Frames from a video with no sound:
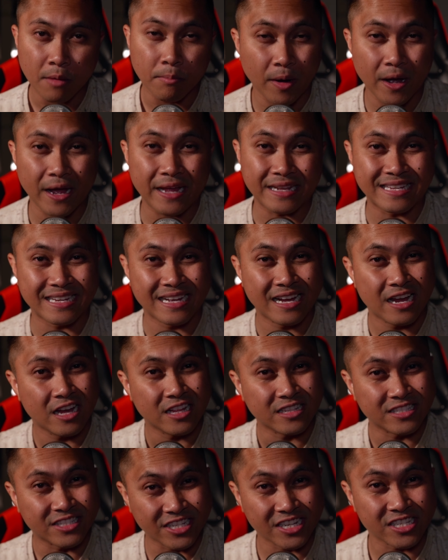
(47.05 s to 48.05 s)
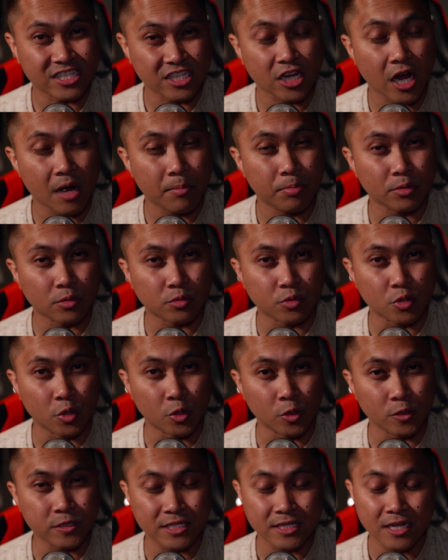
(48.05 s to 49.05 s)
But just a couple of
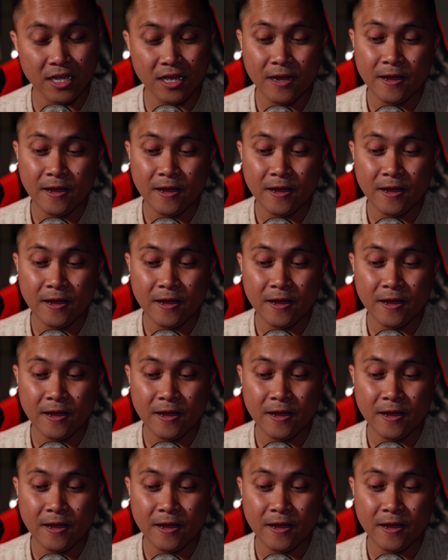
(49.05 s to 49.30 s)
rules